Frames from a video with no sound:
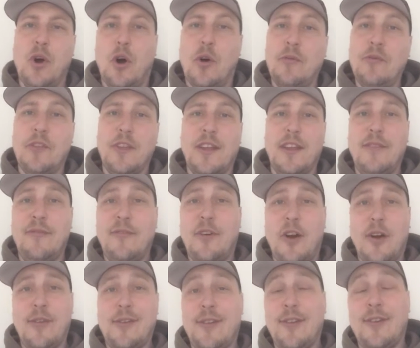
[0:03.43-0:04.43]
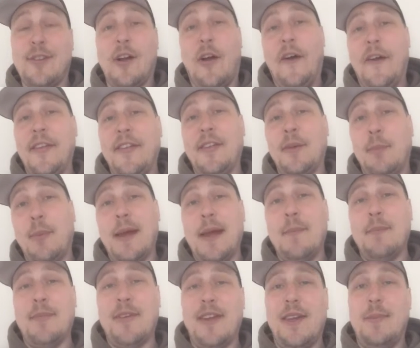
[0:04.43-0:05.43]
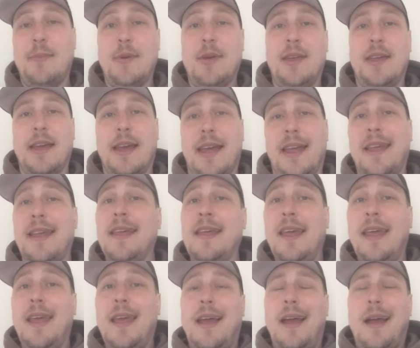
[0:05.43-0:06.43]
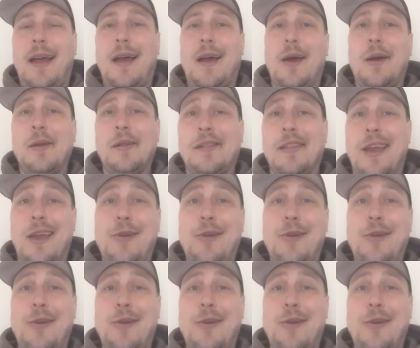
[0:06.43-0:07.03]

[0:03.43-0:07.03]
of the fastest Diazepam TP yet.